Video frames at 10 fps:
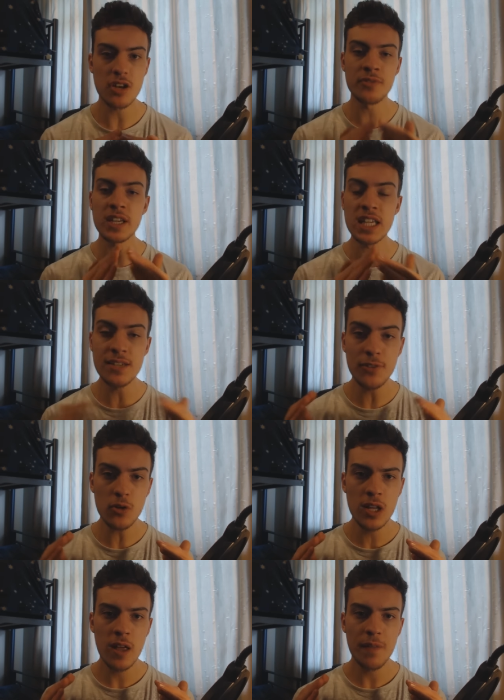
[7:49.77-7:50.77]
of
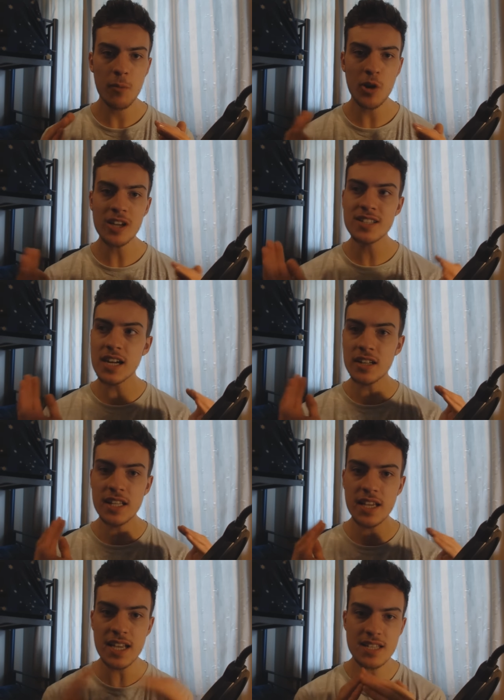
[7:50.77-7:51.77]
evil, then what
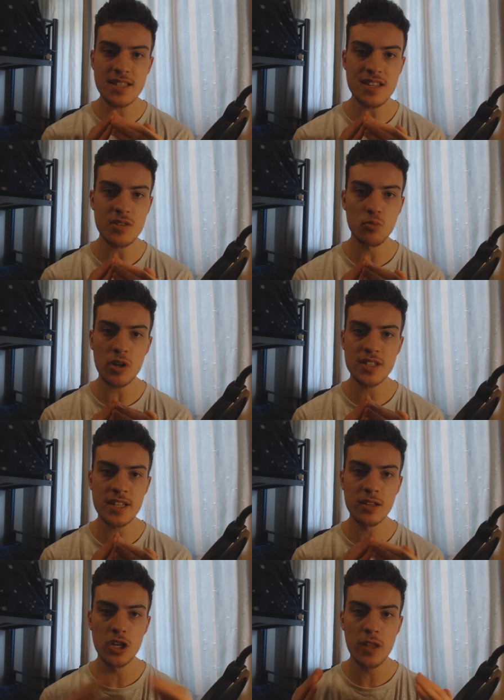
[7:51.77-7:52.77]
exactly is this, and what
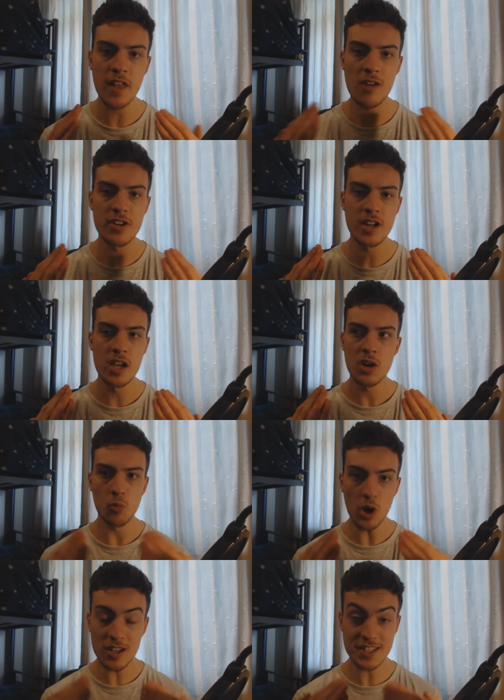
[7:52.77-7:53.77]
did he learn there, and
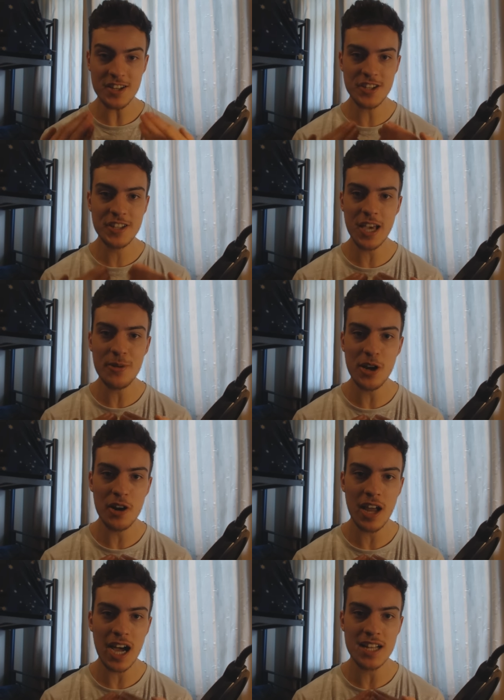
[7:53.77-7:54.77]
what's actually going
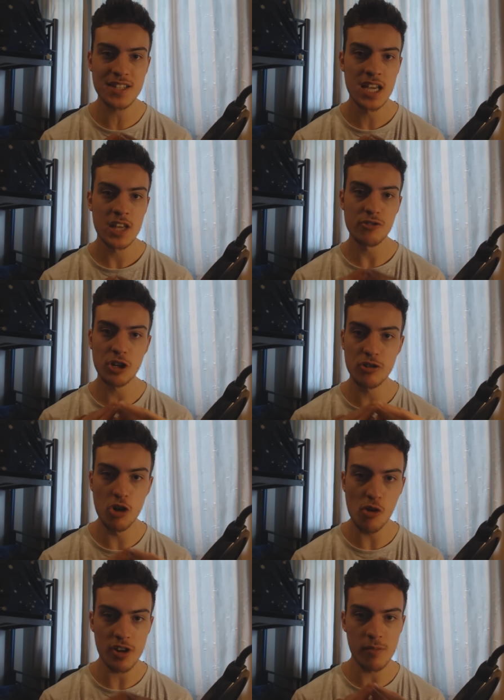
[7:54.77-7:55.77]
on at the
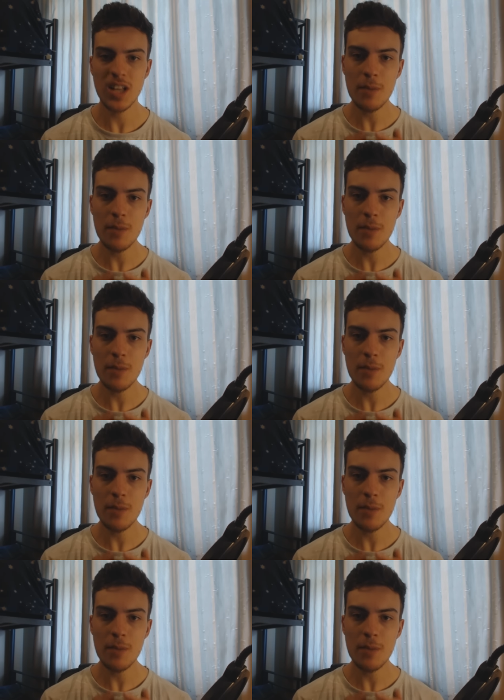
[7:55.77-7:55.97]
Kronorium?